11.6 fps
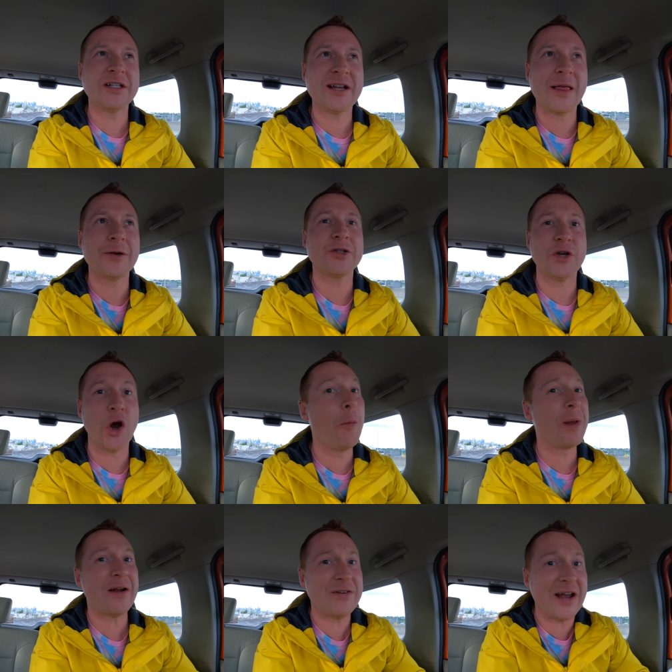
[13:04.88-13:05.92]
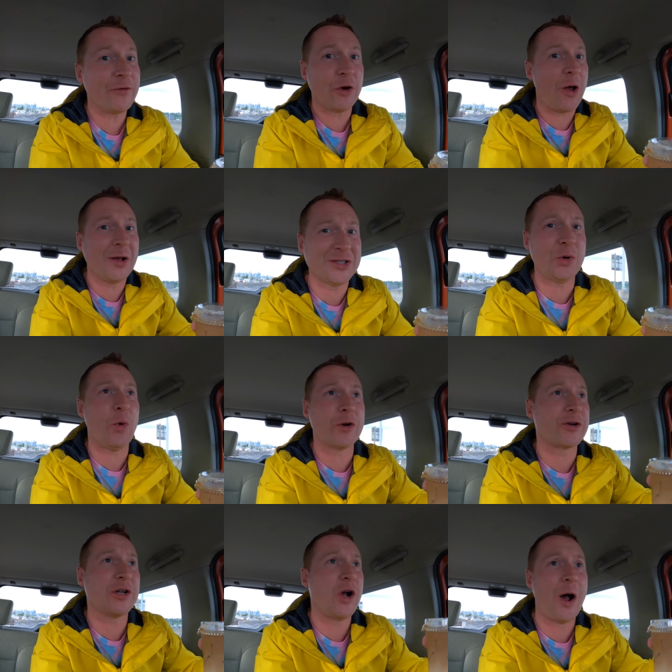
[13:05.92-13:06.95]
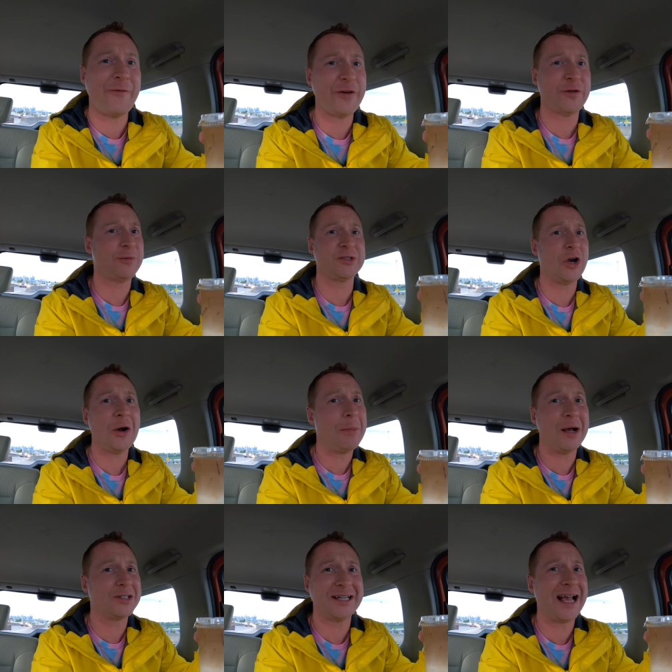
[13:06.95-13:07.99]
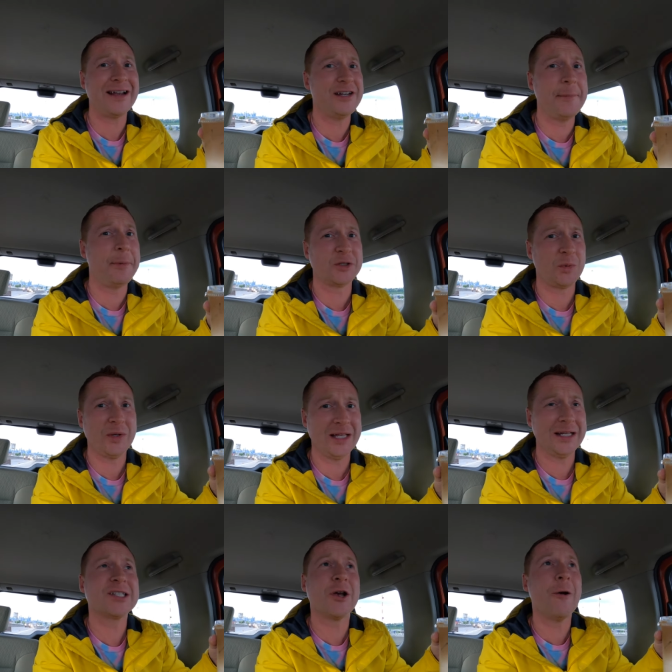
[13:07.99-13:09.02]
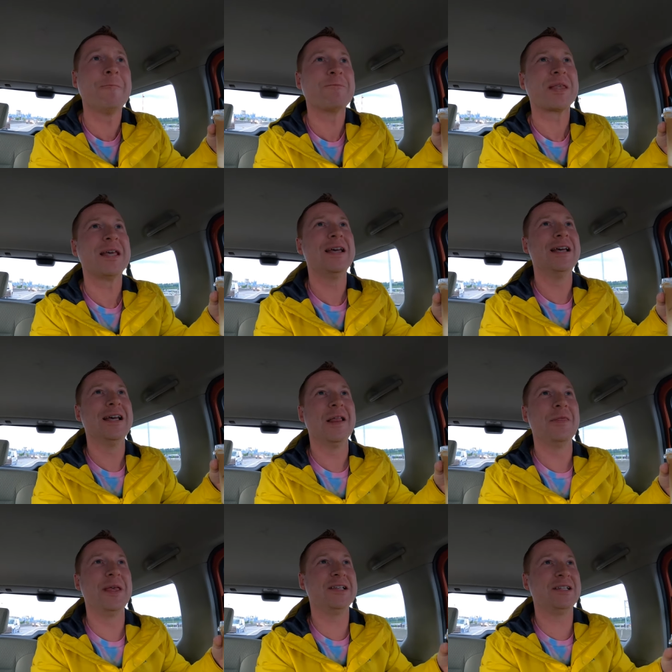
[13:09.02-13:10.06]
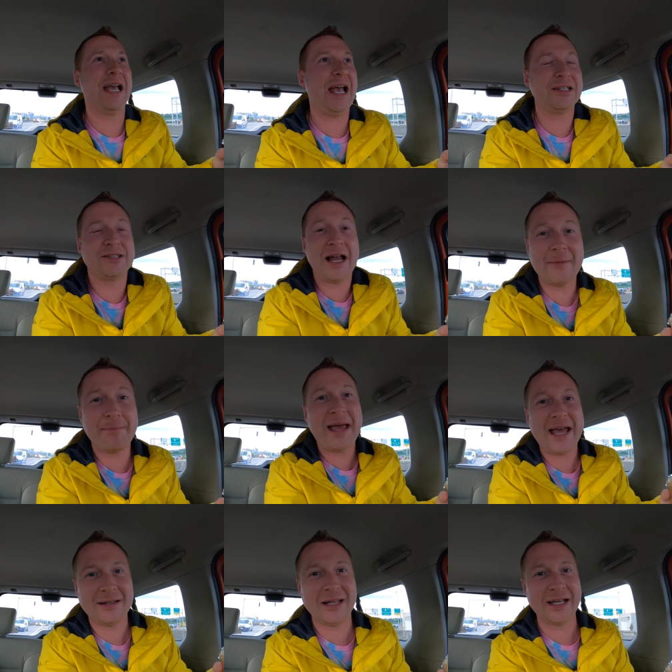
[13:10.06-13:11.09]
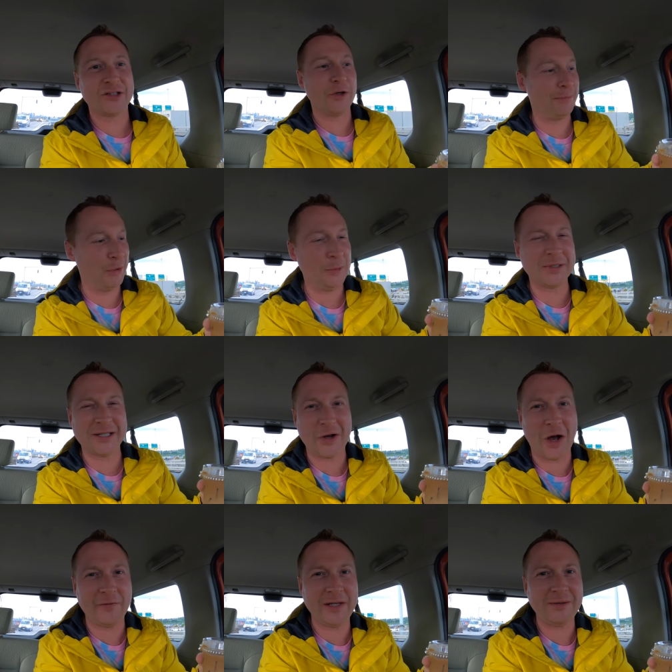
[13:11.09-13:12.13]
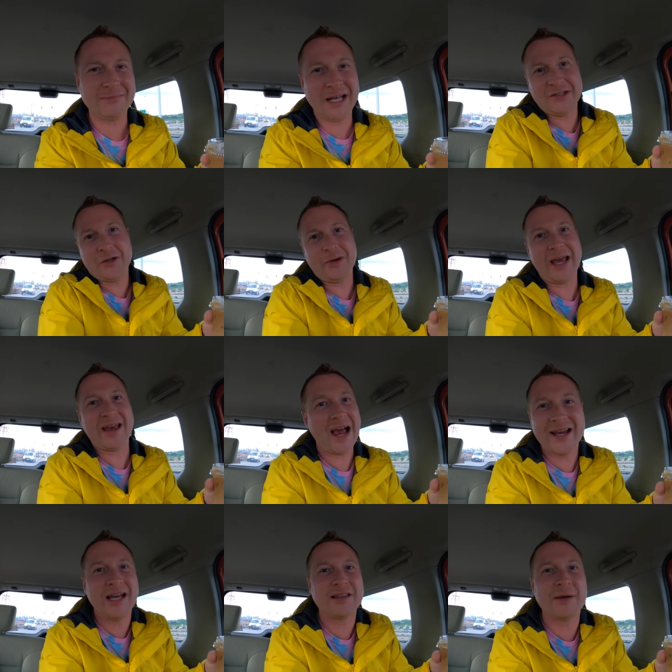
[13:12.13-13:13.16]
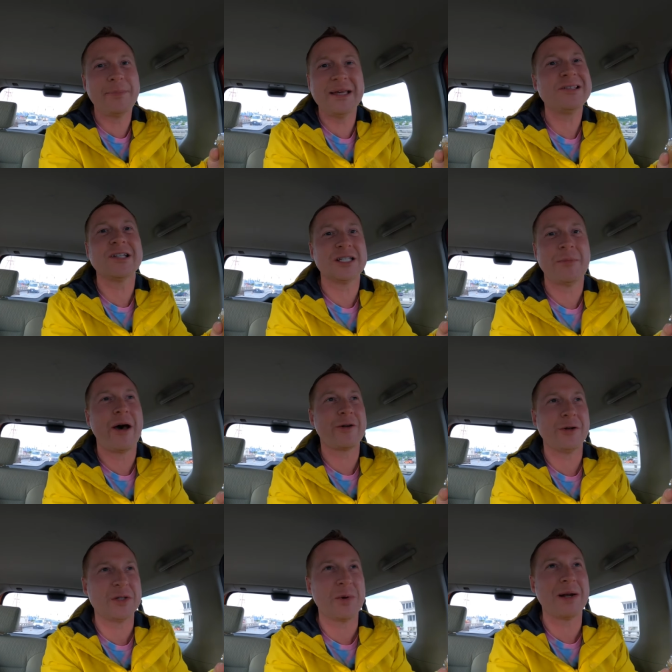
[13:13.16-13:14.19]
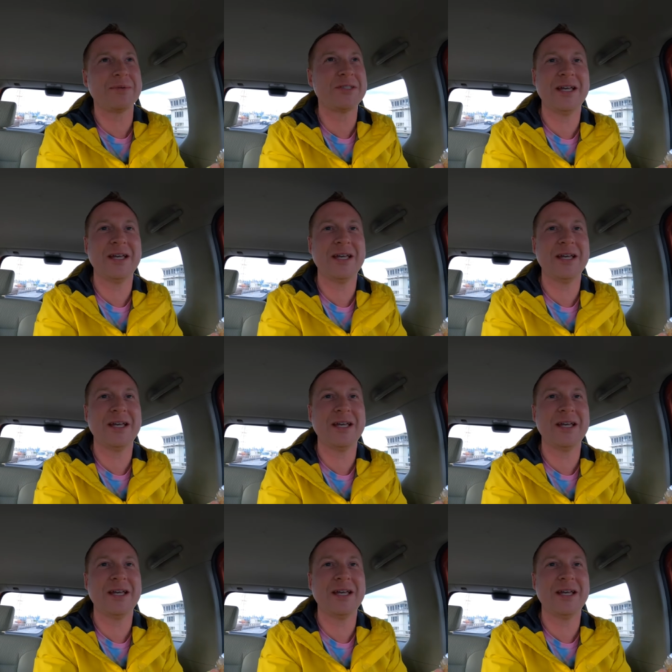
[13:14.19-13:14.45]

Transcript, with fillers: ten dollars? No, but I've never also ordered a coffee from Starbucks and got nipples with it. So. Yeah, this, it's not bad. Like, so boobs and coffee, it's okay. I get the business model is what I'm